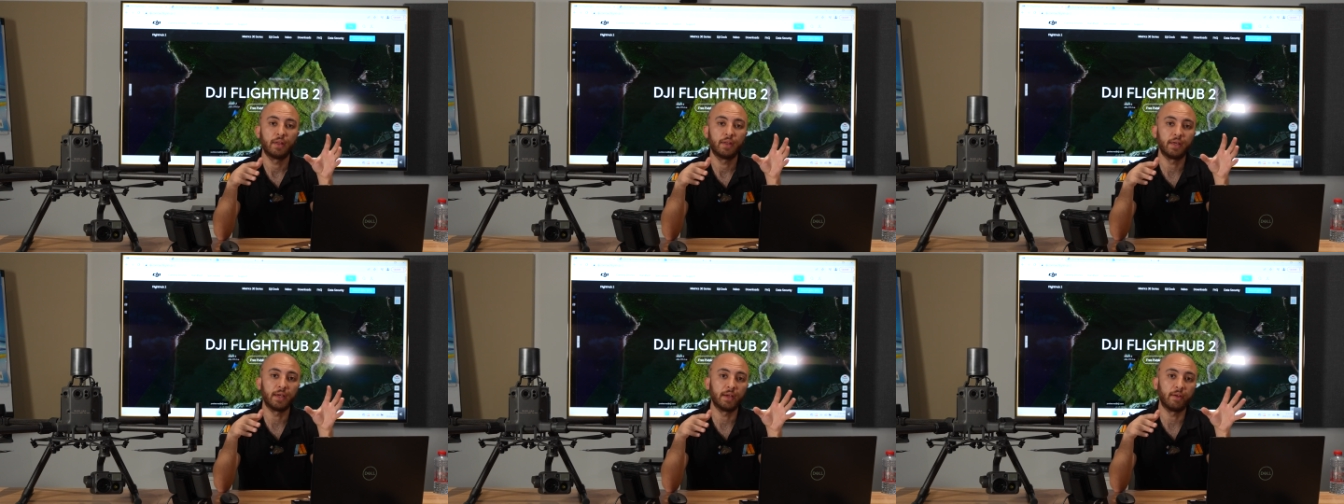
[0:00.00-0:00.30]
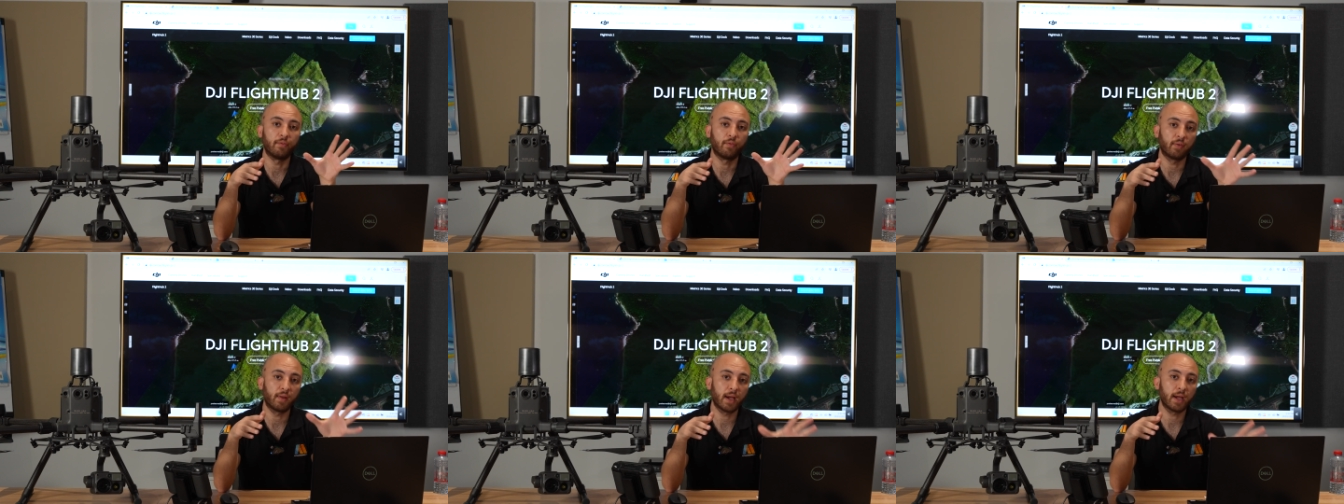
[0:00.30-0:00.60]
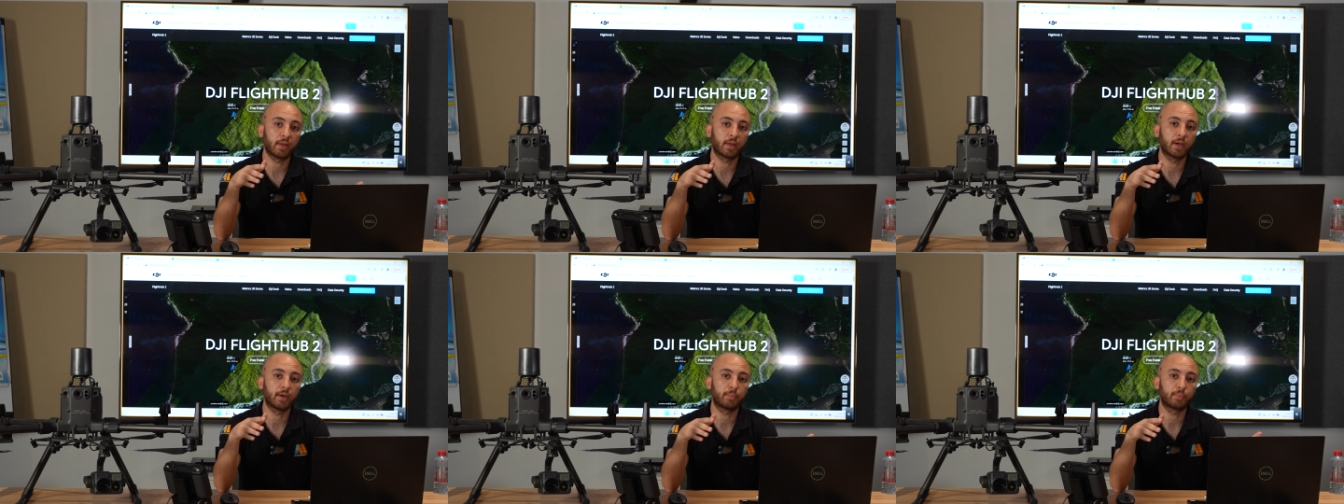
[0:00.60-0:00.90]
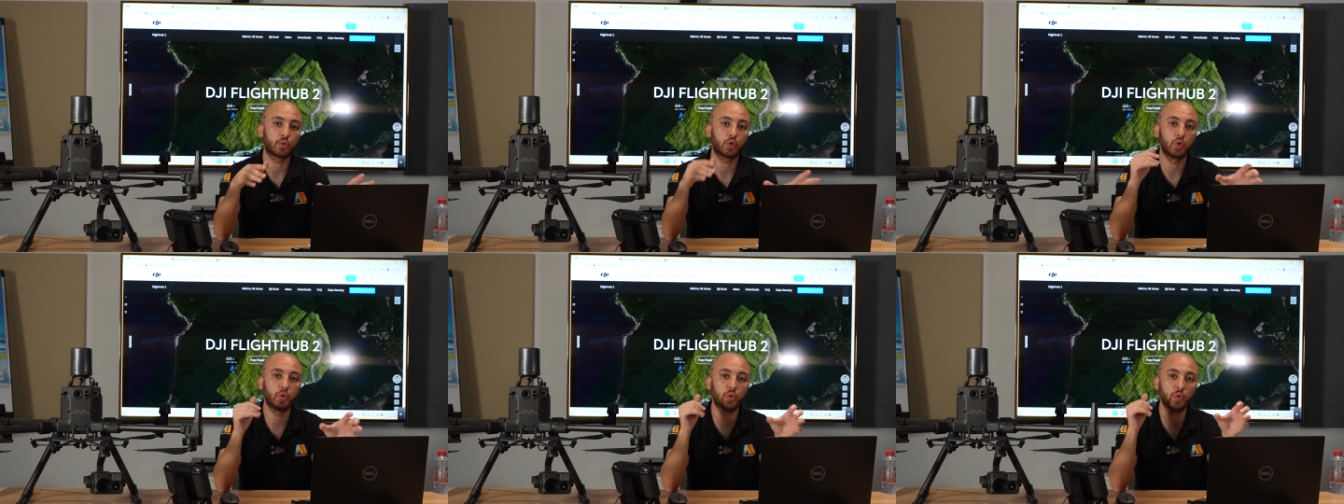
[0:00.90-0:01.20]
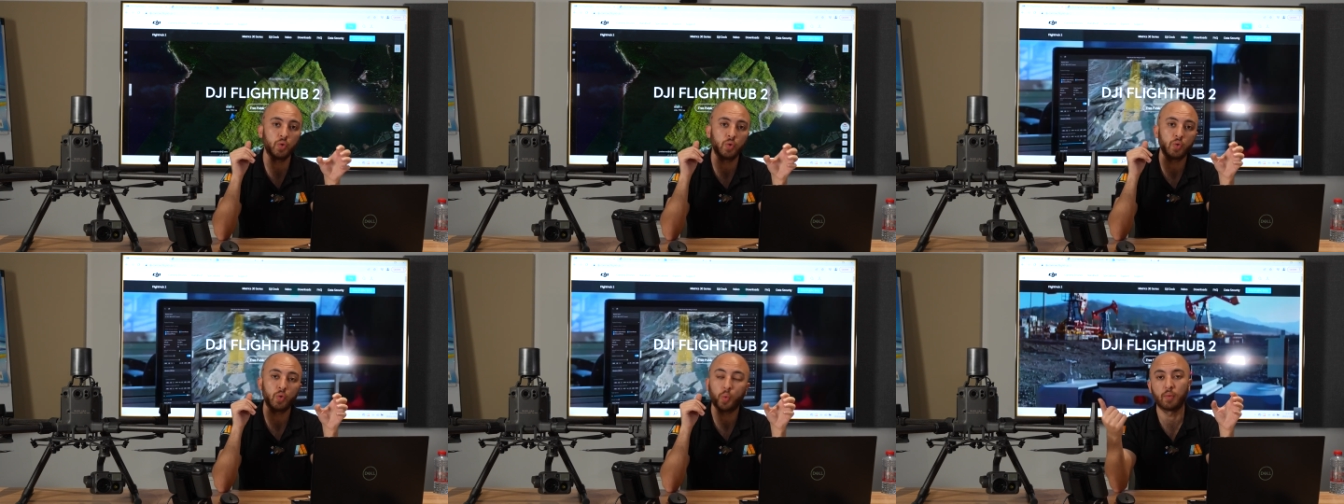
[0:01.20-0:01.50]
the FlightHub
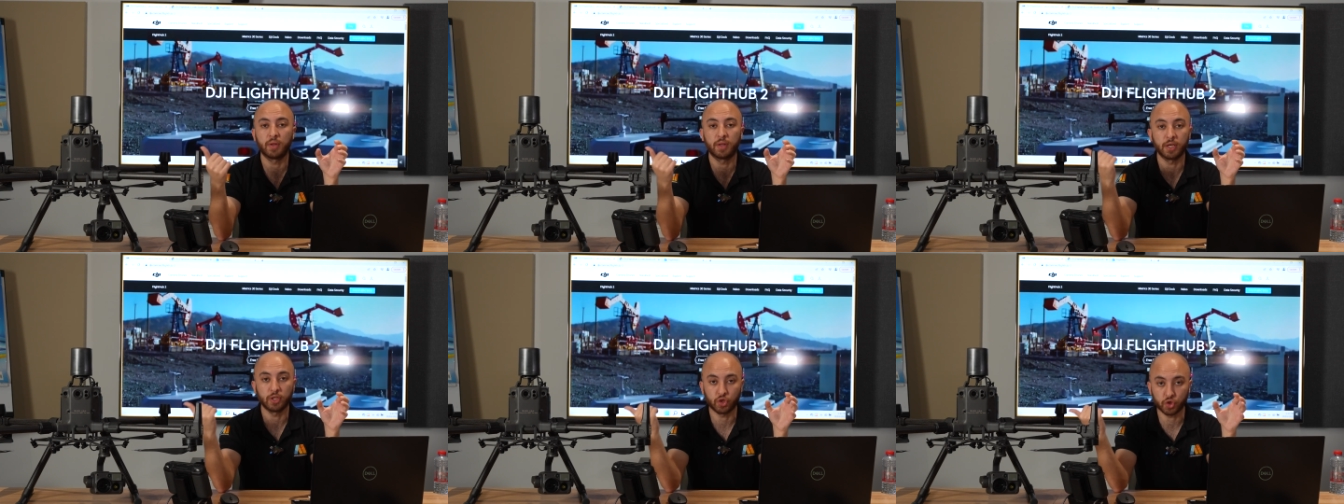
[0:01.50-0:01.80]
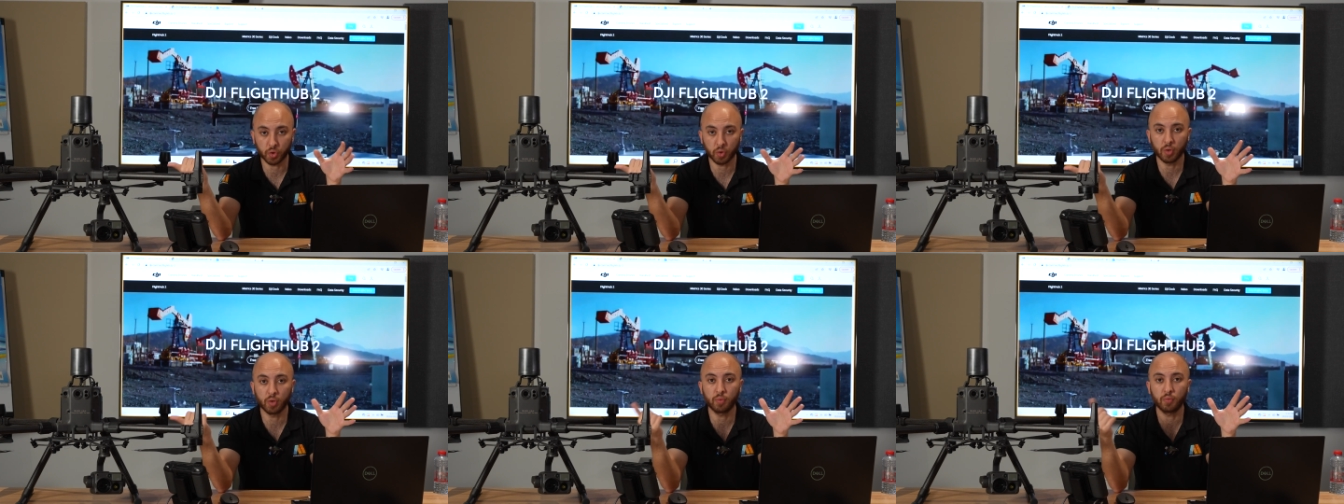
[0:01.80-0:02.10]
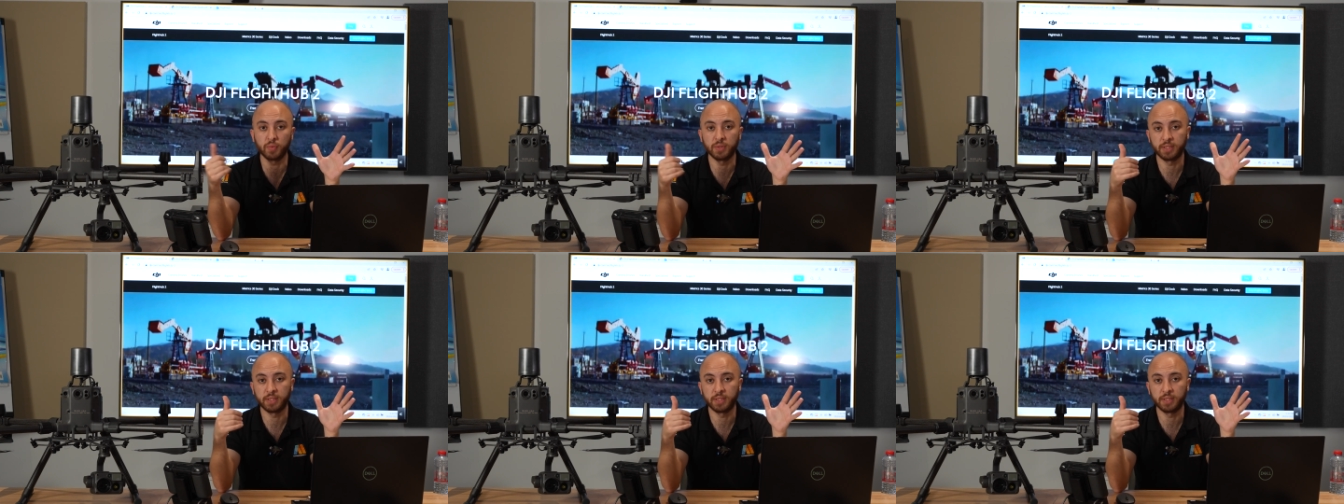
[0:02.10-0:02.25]
2 with the drone,